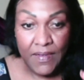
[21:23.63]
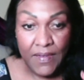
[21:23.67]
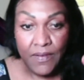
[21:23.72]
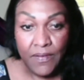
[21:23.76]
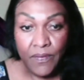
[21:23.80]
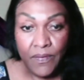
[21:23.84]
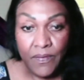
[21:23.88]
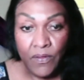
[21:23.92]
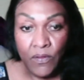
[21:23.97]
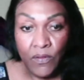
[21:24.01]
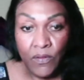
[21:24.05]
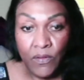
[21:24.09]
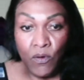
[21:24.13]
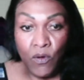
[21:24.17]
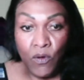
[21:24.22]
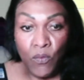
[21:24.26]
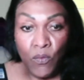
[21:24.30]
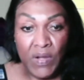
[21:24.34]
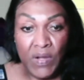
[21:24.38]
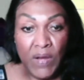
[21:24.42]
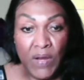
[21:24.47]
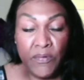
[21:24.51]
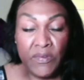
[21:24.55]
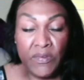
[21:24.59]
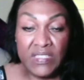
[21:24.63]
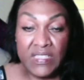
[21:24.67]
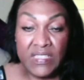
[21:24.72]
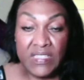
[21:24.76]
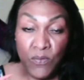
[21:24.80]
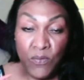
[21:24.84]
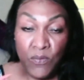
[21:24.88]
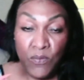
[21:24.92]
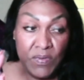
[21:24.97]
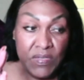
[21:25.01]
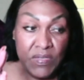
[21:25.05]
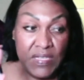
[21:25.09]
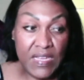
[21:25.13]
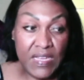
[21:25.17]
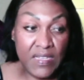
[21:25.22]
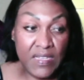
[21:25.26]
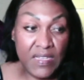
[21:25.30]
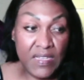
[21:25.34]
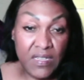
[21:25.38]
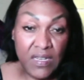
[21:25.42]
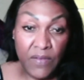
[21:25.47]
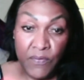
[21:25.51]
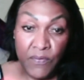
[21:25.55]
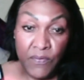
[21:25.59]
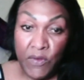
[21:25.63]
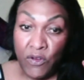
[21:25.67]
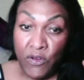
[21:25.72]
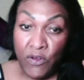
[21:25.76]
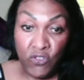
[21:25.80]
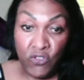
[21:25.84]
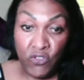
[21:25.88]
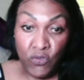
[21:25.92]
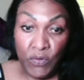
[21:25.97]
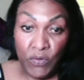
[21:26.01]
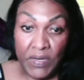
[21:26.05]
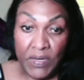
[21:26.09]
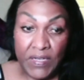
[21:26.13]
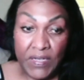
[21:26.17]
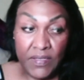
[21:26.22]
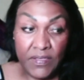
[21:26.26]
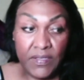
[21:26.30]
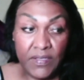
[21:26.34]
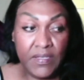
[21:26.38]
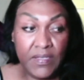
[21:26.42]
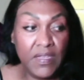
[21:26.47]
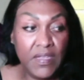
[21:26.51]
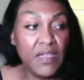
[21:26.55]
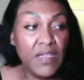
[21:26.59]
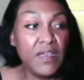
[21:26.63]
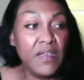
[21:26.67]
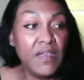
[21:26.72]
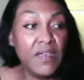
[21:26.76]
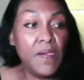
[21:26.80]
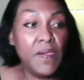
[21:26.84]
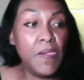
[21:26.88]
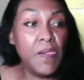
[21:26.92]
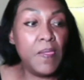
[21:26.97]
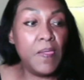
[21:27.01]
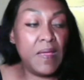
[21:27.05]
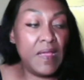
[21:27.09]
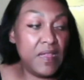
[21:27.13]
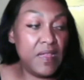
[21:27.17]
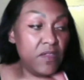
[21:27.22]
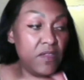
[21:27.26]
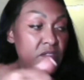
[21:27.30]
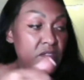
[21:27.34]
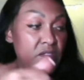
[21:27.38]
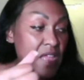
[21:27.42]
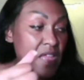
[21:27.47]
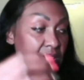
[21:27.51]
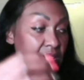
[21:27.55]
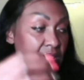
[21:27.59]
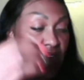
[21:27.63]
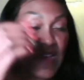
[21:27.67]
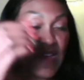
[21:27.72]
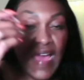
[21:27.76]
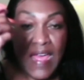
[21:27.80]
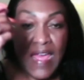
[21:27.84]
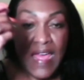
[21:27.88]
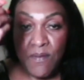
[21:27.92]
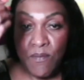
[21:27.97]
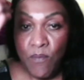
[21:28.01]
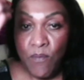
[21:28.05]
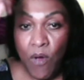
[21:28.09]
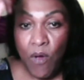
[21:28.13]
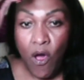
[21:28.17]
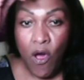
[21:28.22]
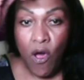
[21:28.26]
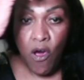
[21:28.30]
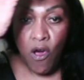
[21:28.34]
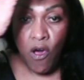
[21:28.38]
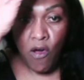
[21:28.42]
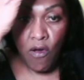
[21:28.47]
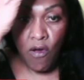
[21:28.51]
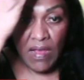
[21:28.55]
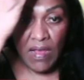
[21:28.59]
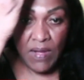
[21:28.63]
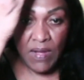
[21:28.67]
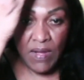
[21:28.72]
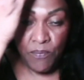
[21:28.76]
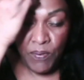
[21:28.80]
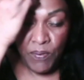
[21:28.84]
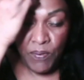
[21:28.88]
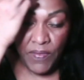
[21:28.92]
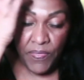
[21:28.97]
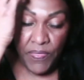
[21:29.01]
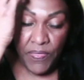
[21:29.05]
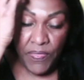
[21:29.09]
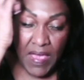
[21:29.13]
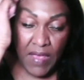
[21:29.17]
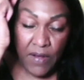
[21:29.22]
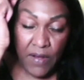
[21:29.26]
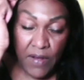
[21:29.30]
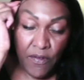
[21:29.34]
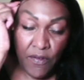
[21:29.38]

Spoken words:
or whatever skin protectant of your choice, and take a cotton ball and put that on